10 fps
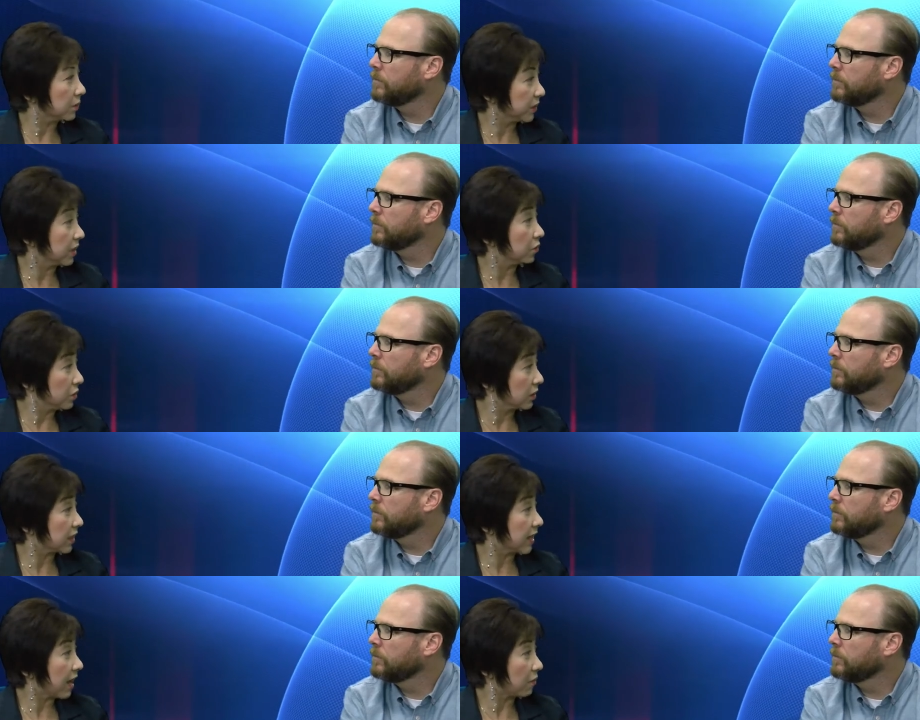Speaker 1: company would look at
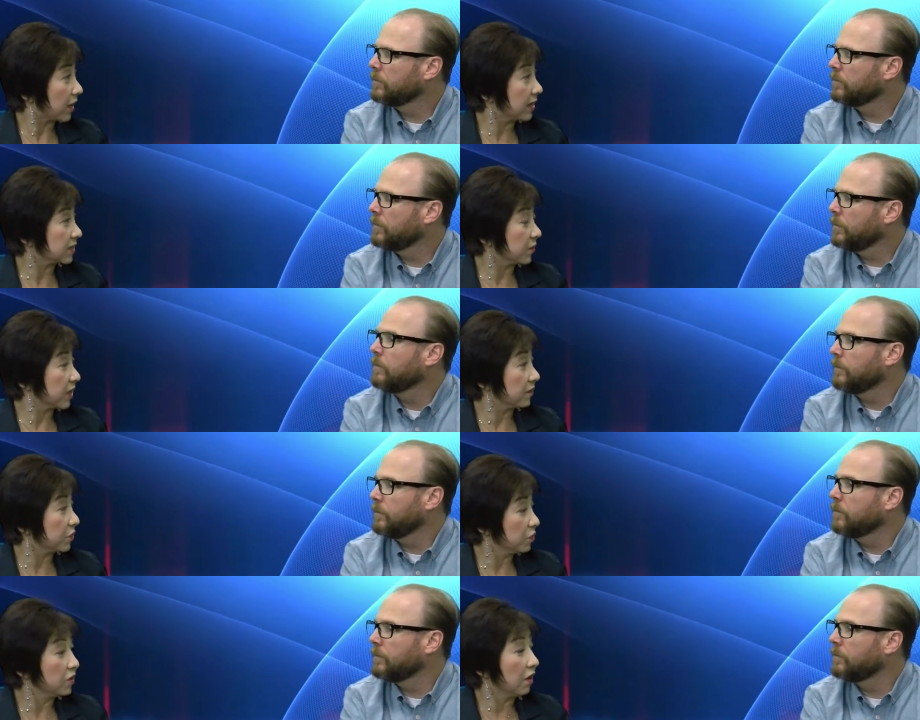that, right? So when if
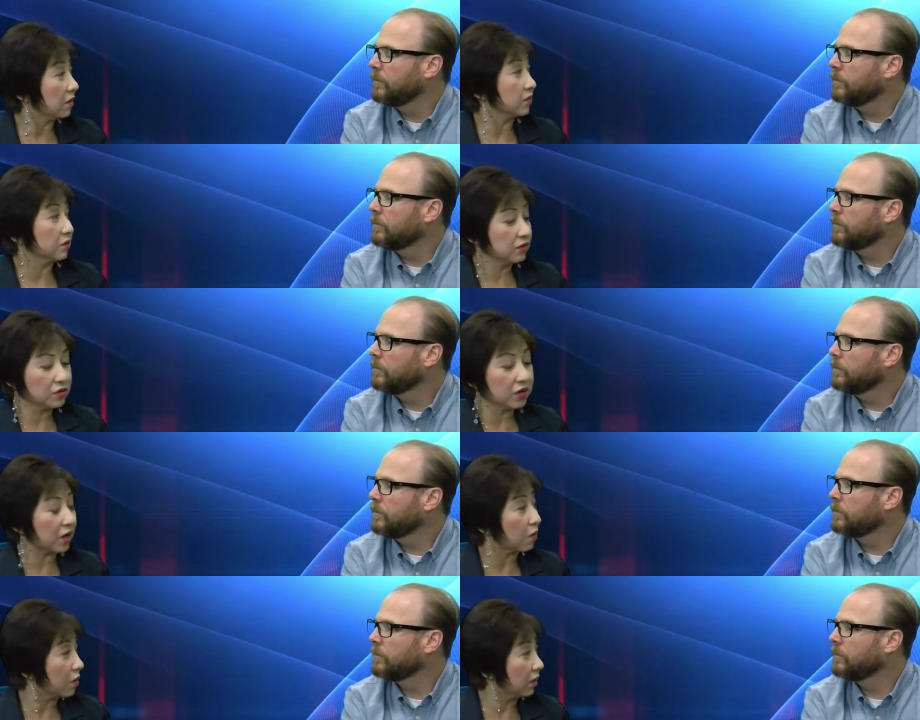you don't, you you're not a
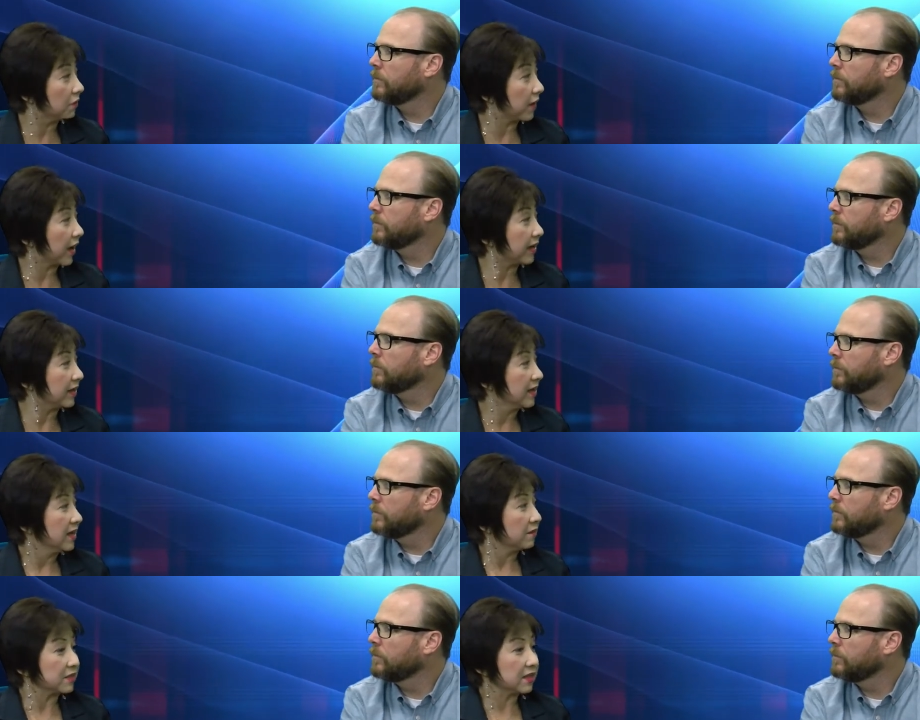qualified
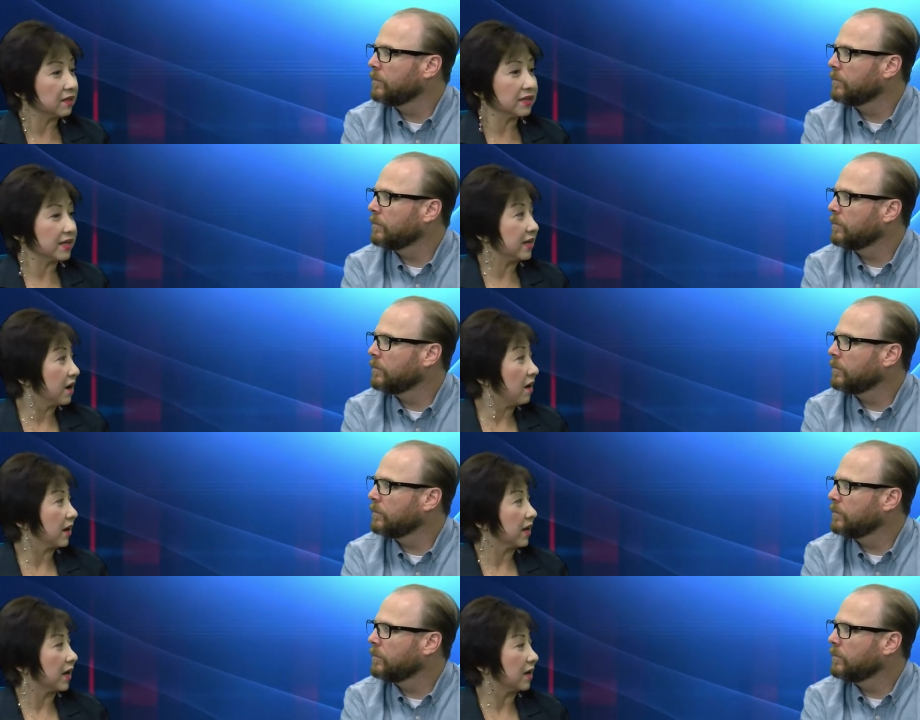facility, they're not
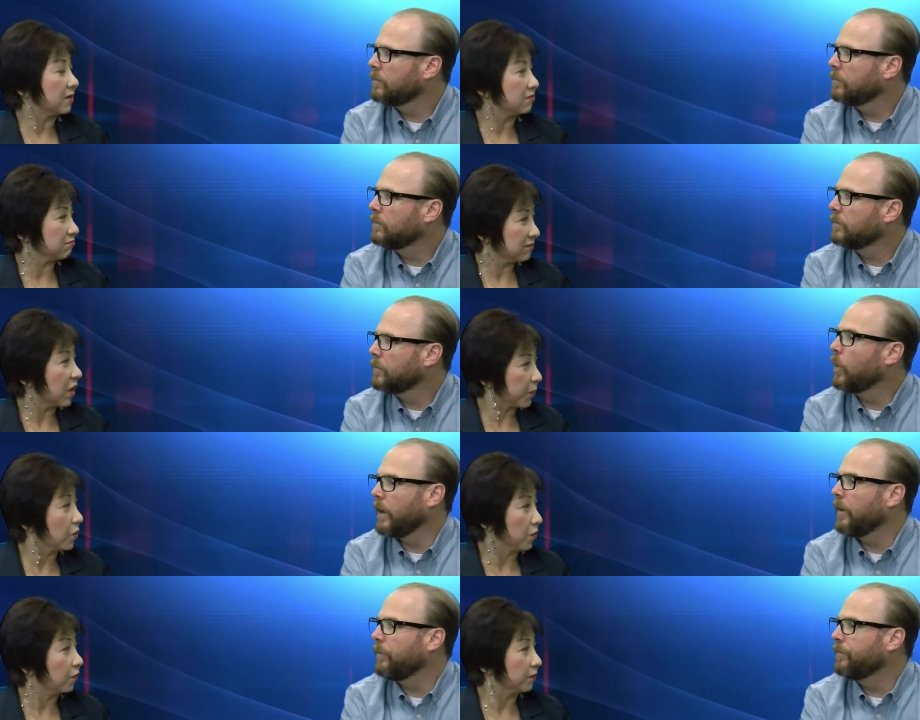gonna approve
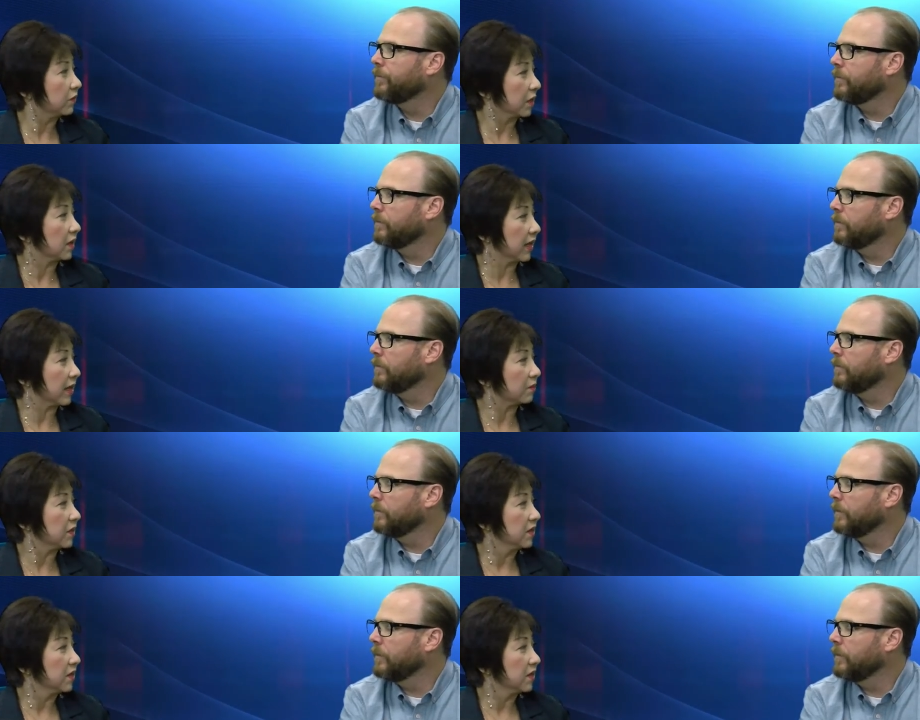oh, yeah. the claim.